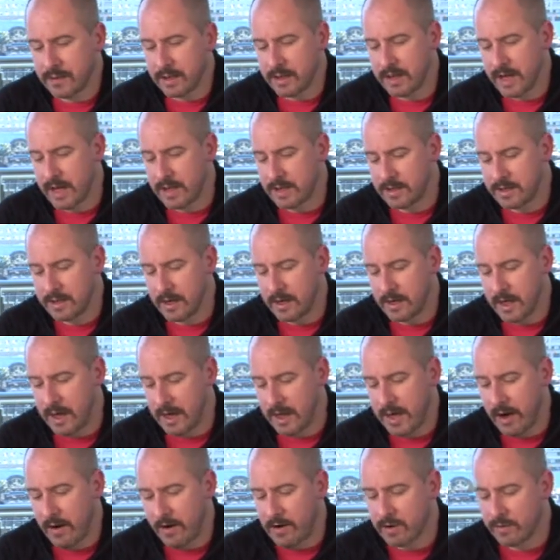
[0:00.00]

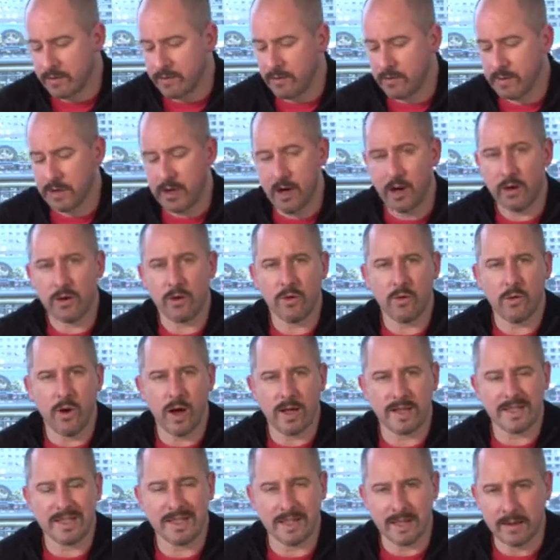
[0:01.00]
that character from the oak
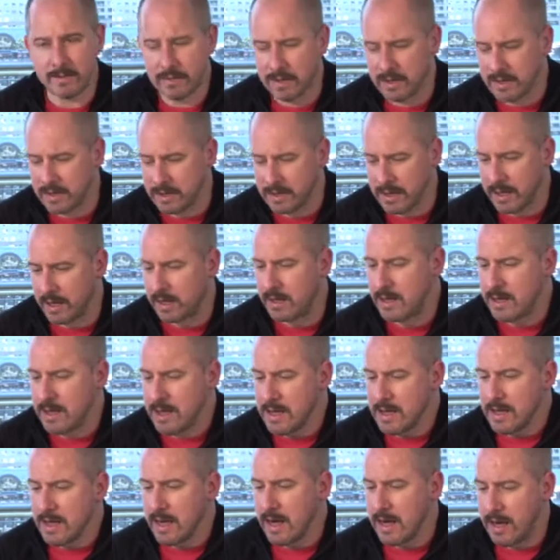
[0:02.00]
quite seamlessly.
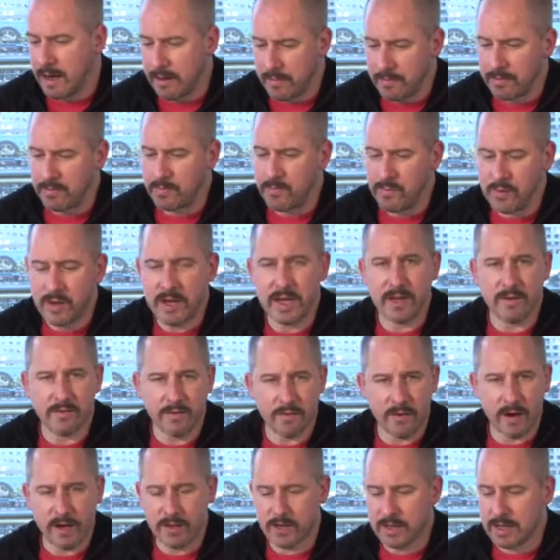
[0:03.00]
Really
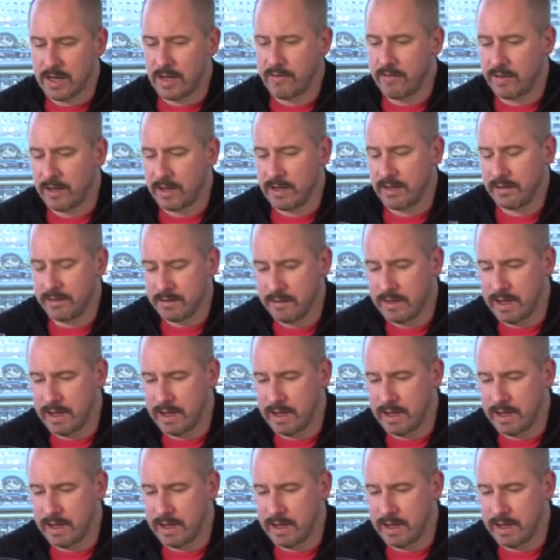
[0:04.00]
fresh, lovely.